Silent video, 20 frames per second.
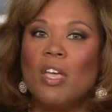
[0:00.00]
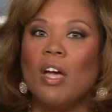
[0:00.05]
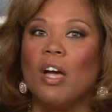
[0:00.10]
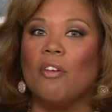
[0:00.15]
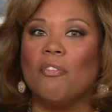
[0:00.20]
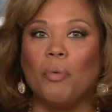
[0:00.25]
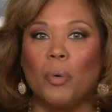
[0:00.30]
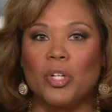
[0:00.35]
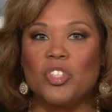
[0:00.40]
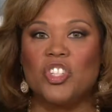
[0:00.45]

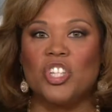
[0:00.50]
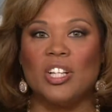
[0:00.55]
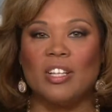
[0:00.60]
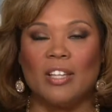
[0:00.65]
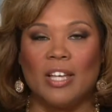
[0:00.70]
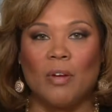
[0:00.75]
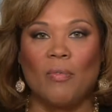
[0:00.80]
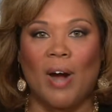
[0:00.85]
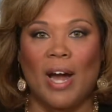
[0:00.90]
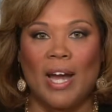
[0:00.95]

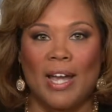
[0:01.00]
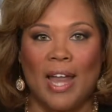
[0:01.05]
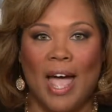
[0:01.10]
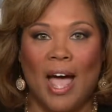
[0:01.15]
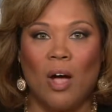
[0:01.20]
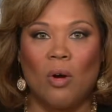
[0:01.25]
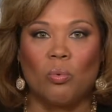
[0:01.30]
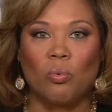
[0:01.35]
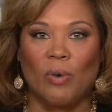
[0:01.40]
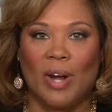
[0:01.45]
Unfortunately, right
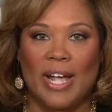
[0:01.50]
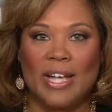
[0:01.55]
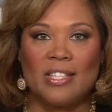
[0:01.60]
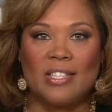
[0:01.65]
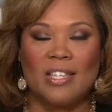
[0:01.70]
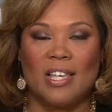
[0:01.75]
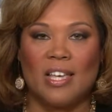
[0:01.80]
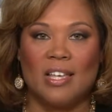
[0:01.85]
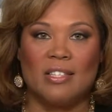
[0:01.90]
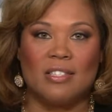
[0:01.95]
now, race
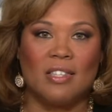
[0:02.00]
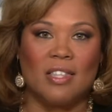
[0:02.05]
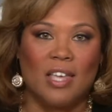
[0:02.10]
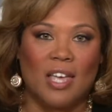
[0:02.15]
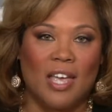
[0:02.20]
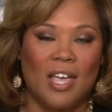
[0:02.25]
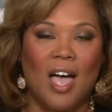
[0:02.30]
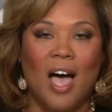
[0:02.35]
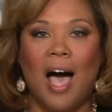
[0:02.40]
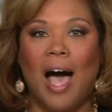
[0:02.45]
is
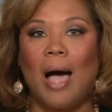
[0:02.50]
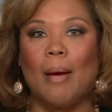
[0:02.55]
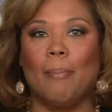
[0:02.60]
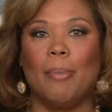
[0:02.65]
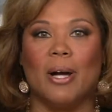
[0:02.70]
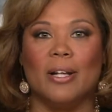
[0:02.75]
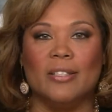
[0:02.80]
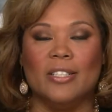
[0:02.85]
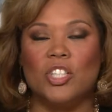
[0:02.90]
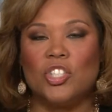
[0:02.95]
the
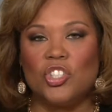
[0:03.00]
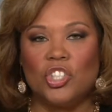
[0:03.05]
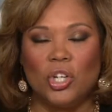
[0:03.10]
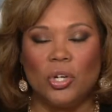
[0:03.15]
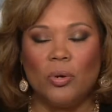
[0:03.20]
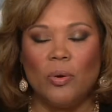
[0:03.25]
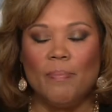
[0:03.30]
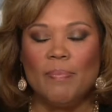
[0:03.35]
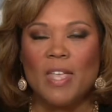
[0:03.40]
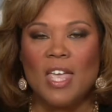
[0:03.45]
hot-button
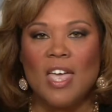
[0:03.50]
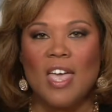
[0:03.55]
issue.